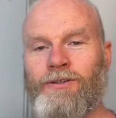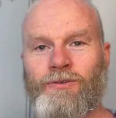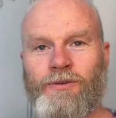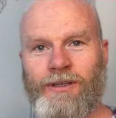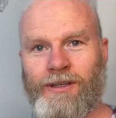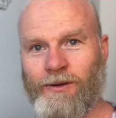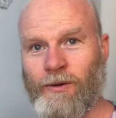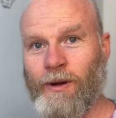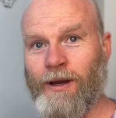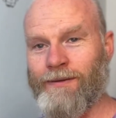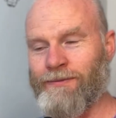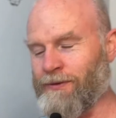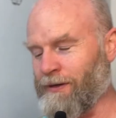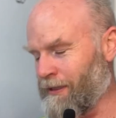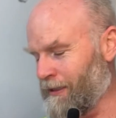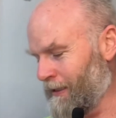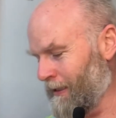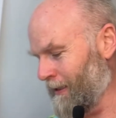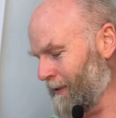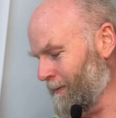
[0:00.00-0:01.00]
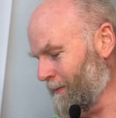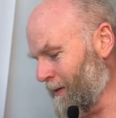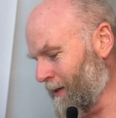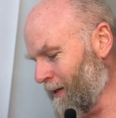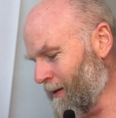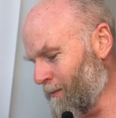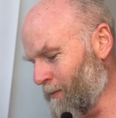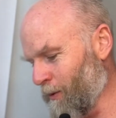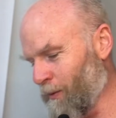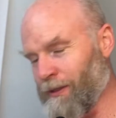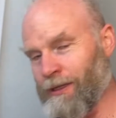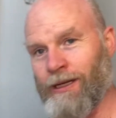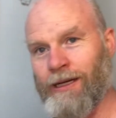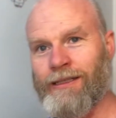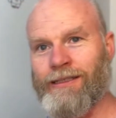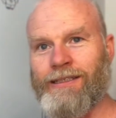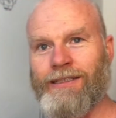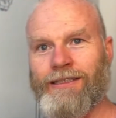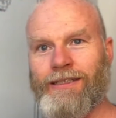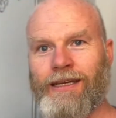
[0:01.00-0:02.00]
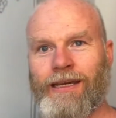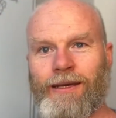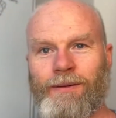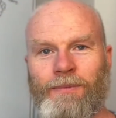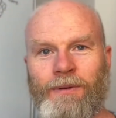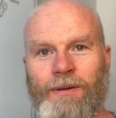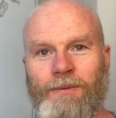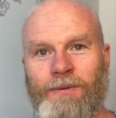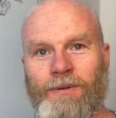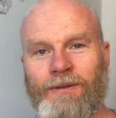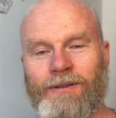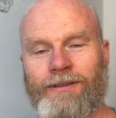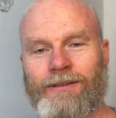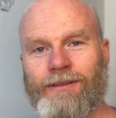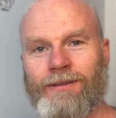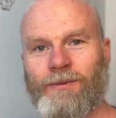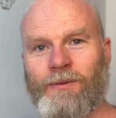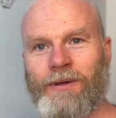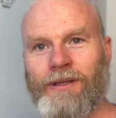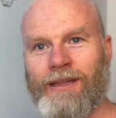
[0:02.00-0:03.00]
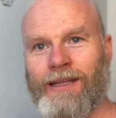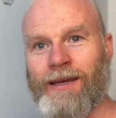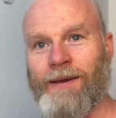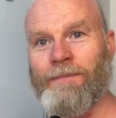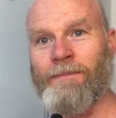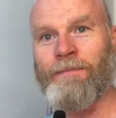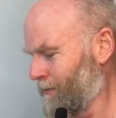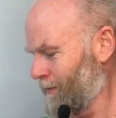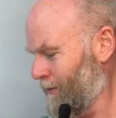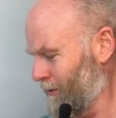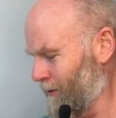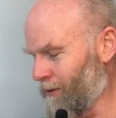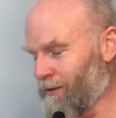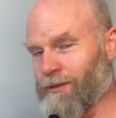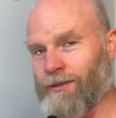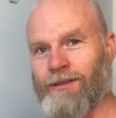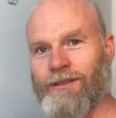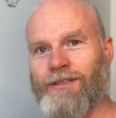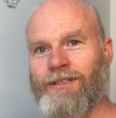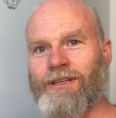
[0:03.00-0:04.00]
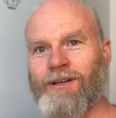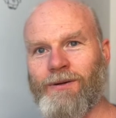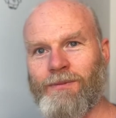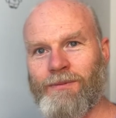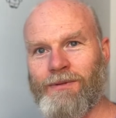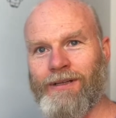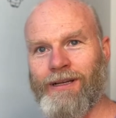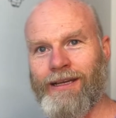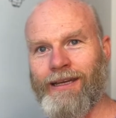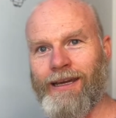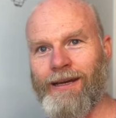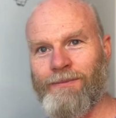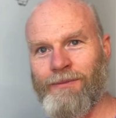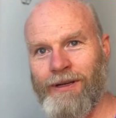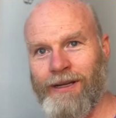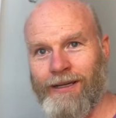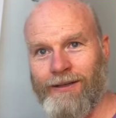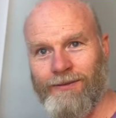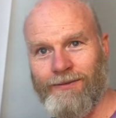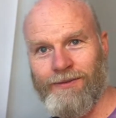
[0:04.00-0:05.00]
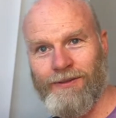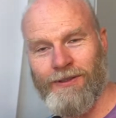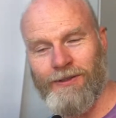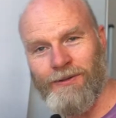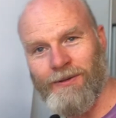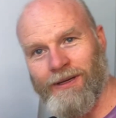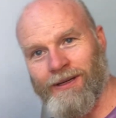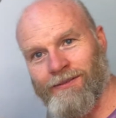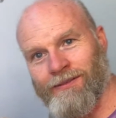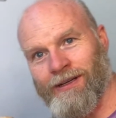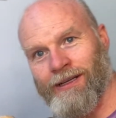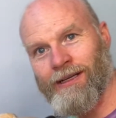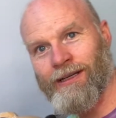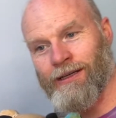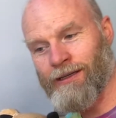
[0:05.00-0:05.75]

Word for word: really quite friendly, um, but we like to scare people with him. You got a terrible camera angle for you, Henry.